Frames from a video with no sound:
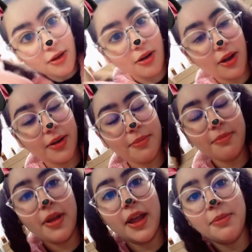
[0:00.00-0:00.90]

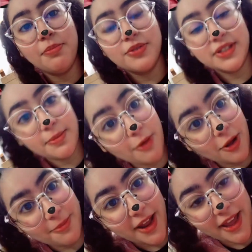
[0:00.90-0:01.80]
on and post them
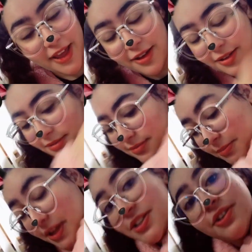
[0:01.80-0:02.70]
on my
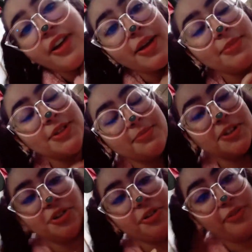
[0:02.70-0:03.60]
Instagram, so
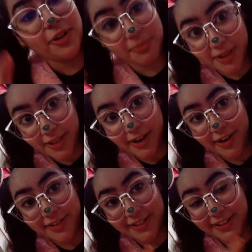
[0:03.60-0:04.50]
make sure you're following me
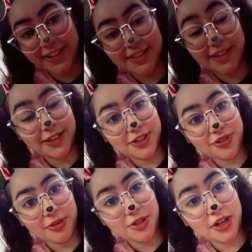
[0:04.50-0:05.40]
there. The link is in the
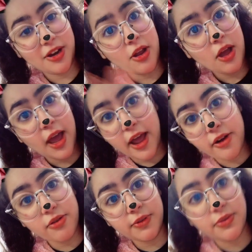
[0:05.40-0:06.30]
description. I
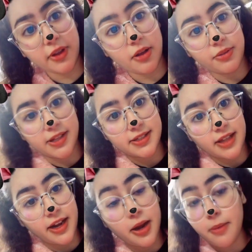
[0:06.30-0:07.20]
don't know what's going on with this
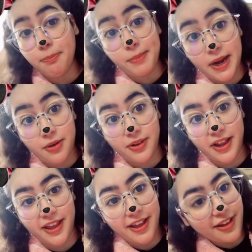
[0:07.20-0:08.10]
lighting, but I don't
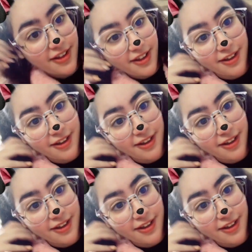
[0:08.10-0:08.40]
like it.